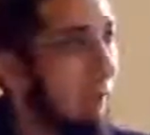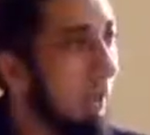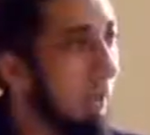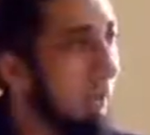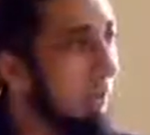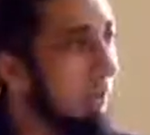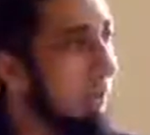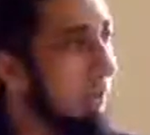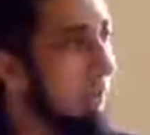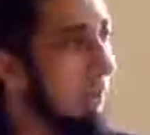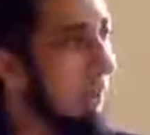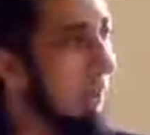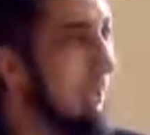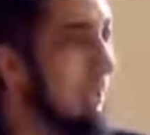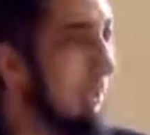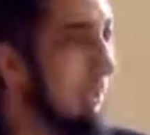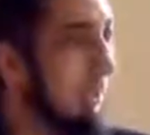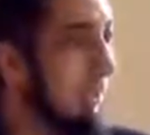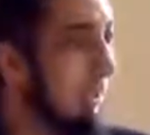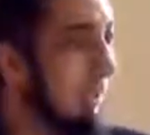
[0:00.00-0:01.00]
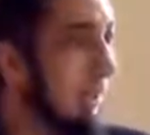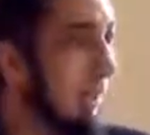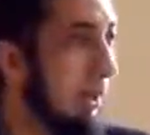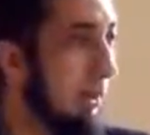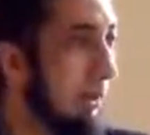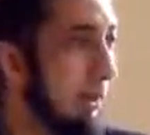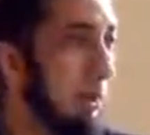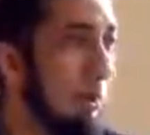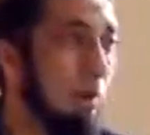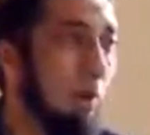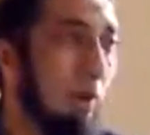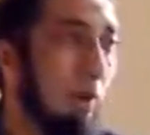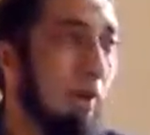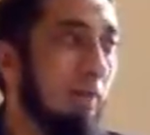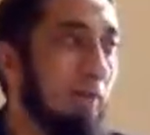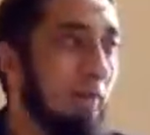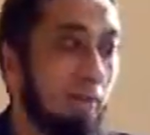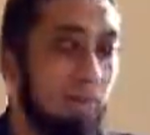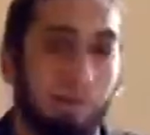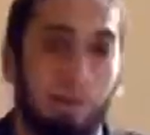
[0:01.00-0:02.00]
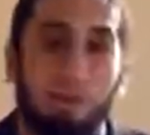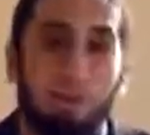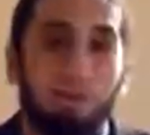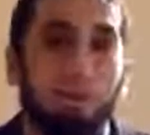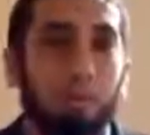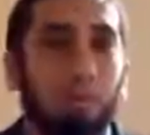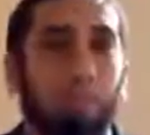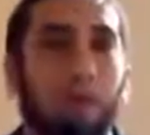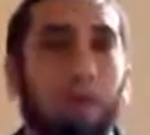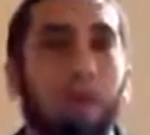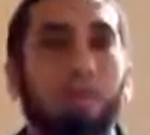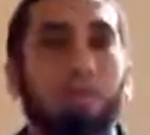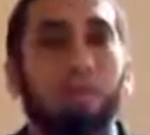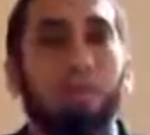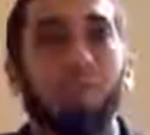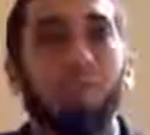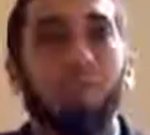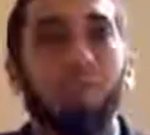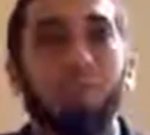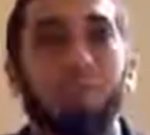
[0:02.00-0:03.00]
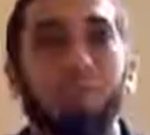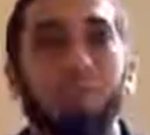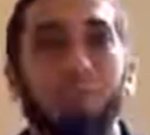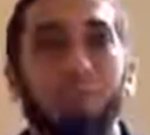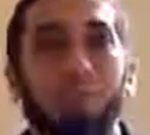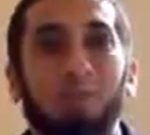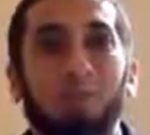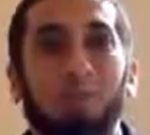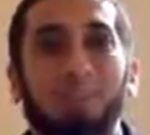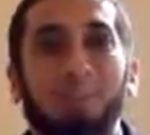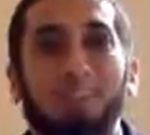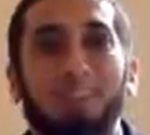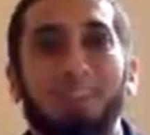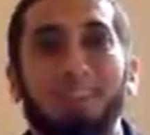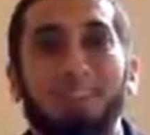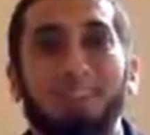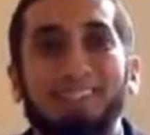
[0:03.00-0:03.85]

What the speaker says: and he's standing in line, and you have, sir, I have to close the store.